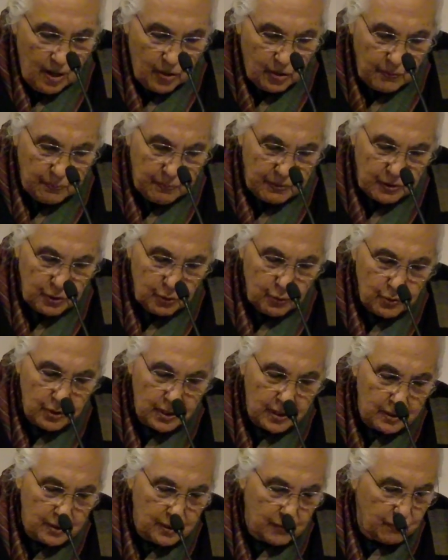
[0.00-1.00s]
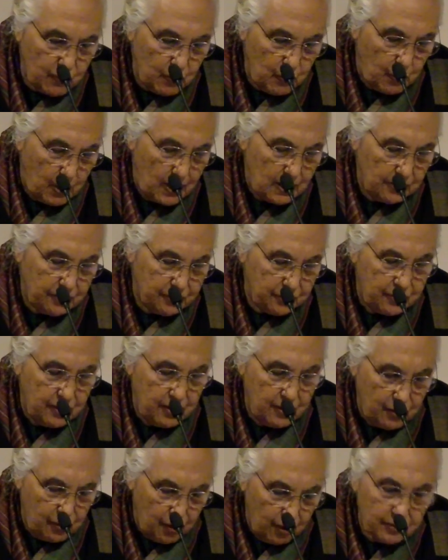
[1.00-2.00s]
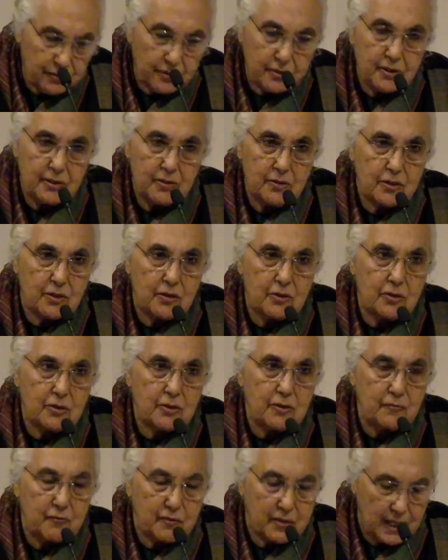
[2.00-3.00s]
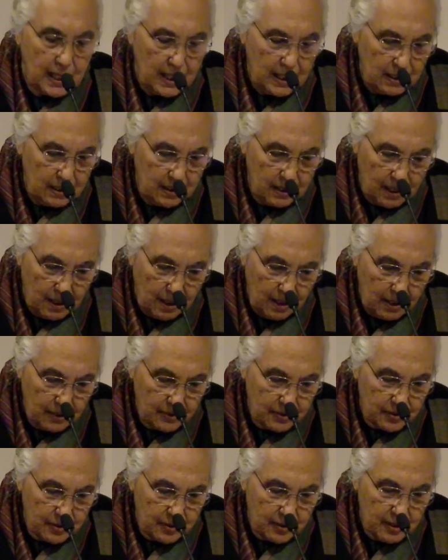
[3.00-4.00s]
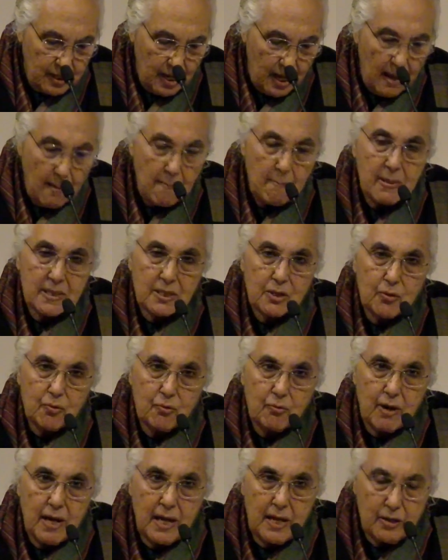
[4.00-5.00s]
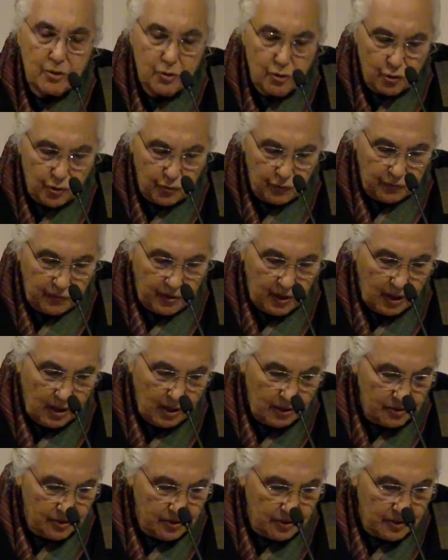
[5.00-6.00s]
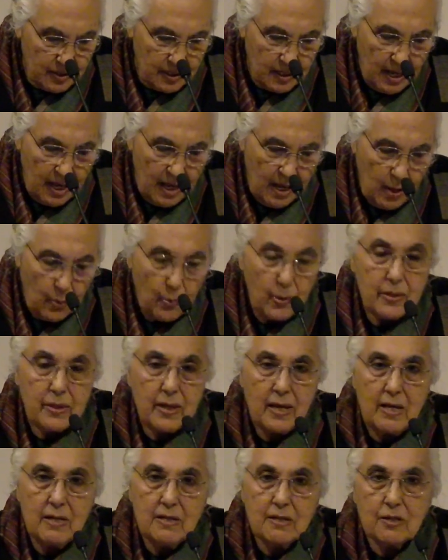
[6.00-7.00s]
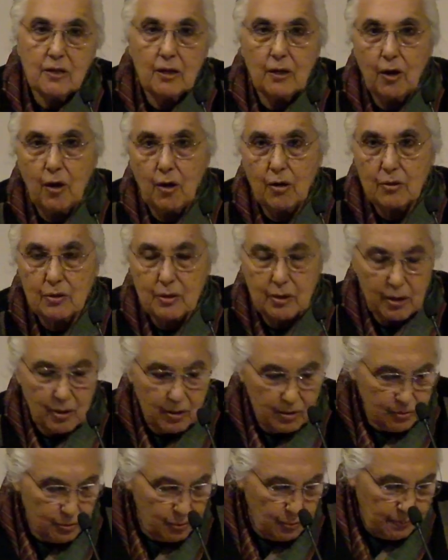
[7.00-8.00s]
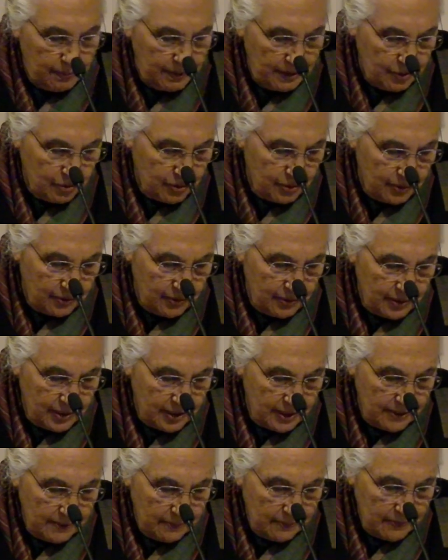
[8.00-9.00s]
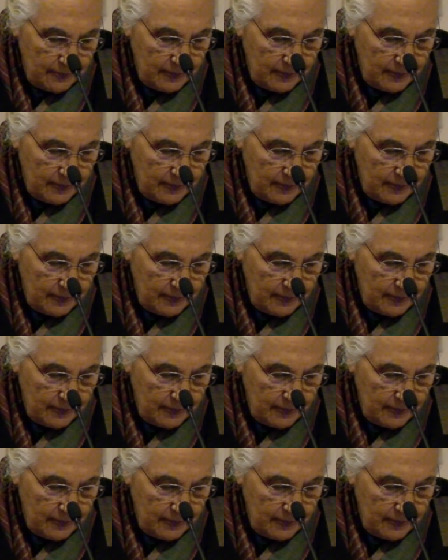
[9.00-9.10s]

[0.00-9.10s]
The producers of the wealth did not consist of single castes, but a range of castes with interlocked occupations.